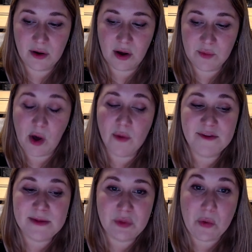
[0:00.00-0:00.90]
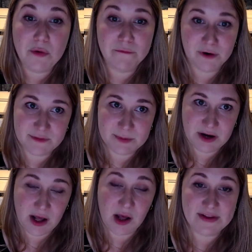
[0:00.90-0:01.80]
always be local first, but
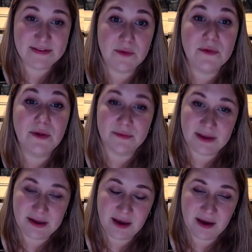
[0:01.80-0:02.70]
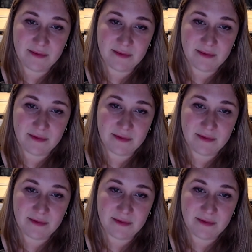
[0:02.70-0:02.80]
not always local only.